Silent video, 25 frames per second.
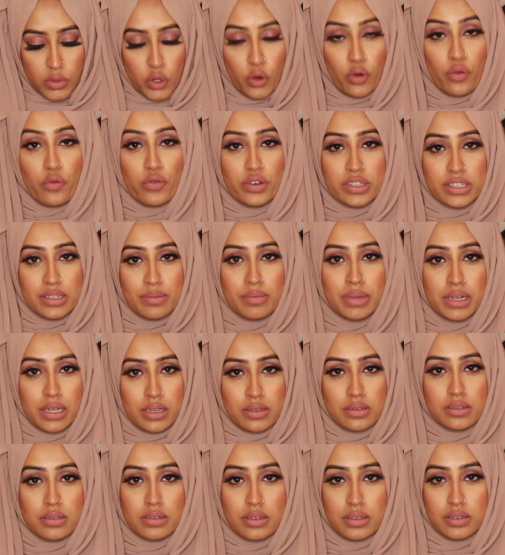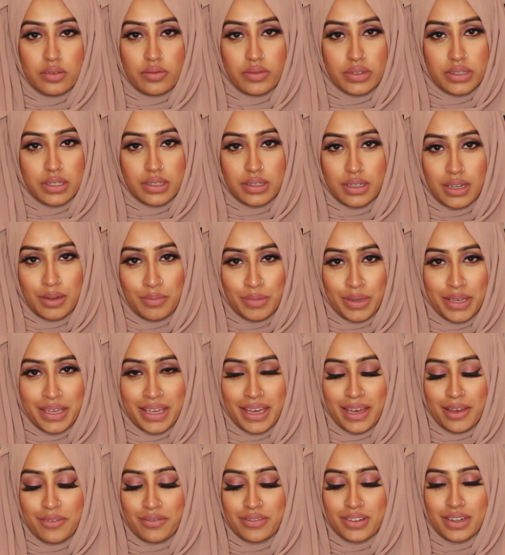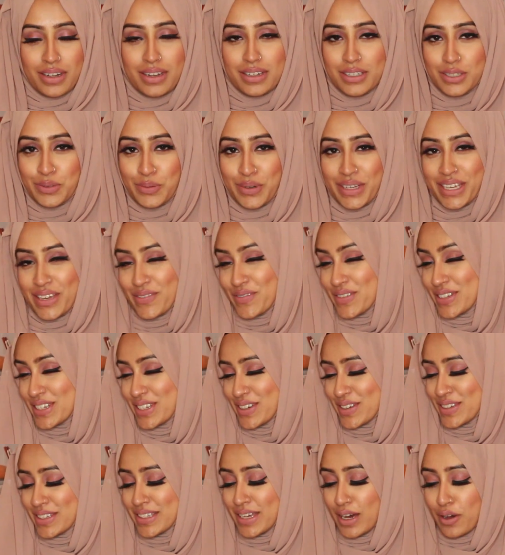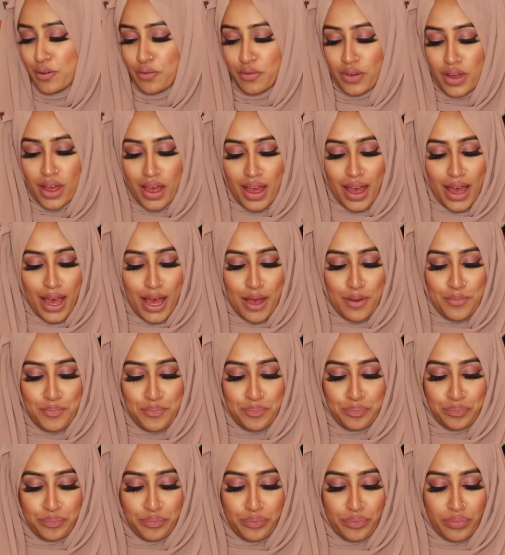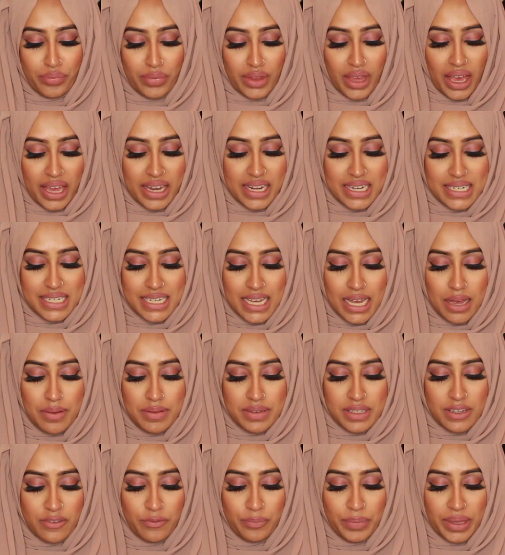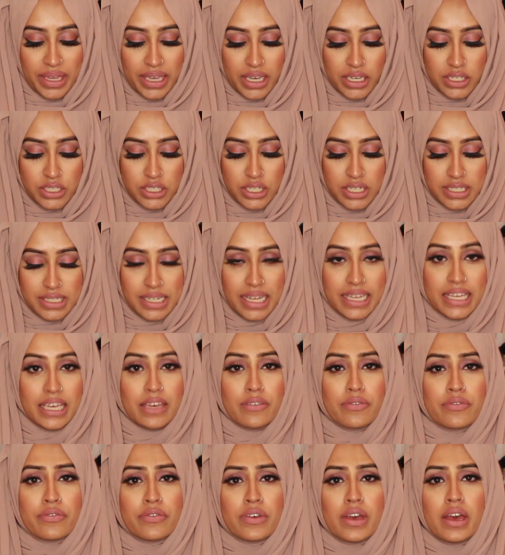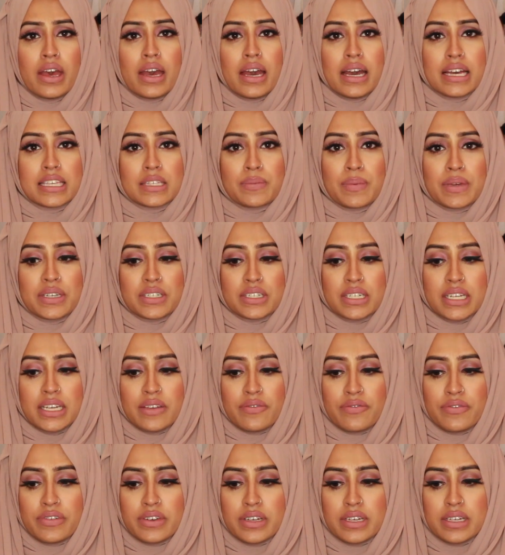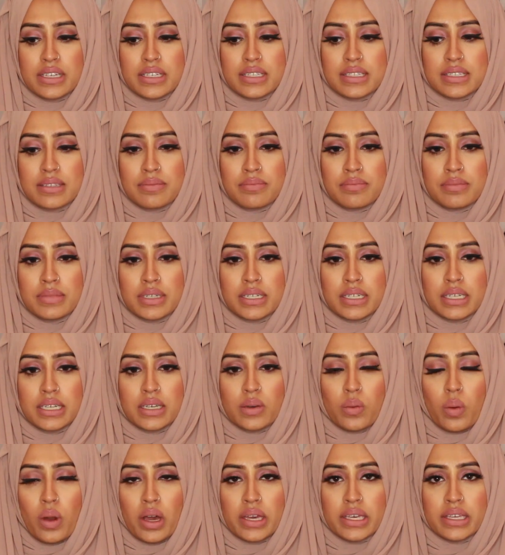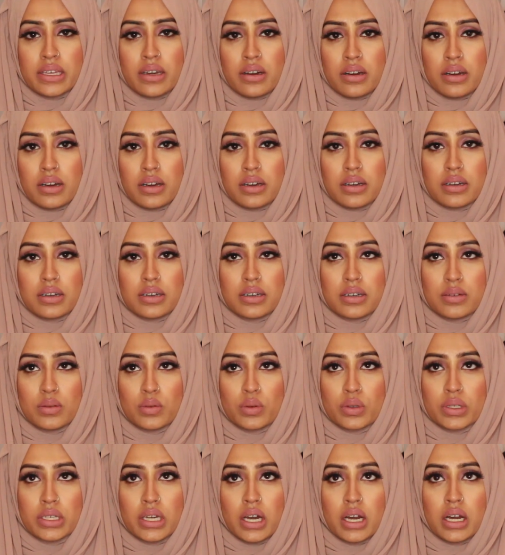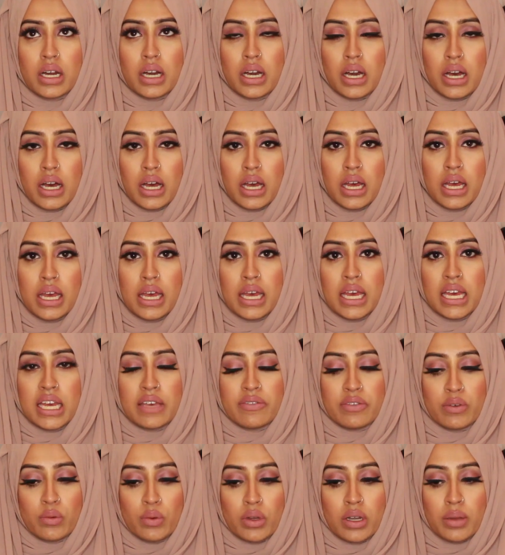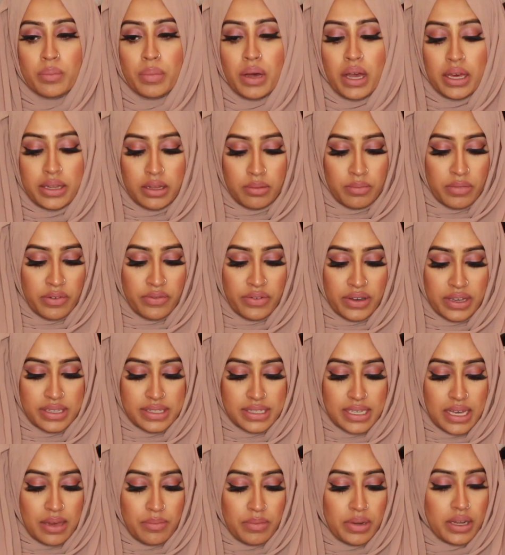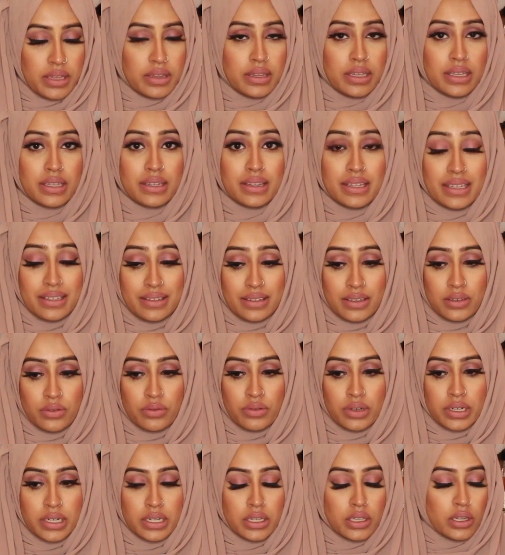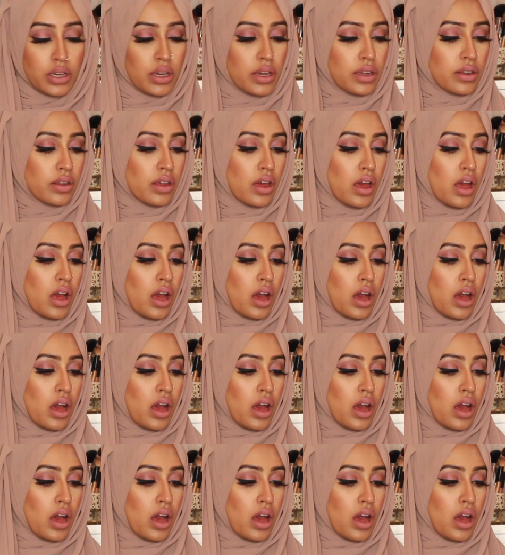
or for somebody because obviously it's going to be a gift unless you want to give it to yourself. And in terms of pictures, like especially for somebody quite young or younger, if you want to buy them a first camera, I think this is really good,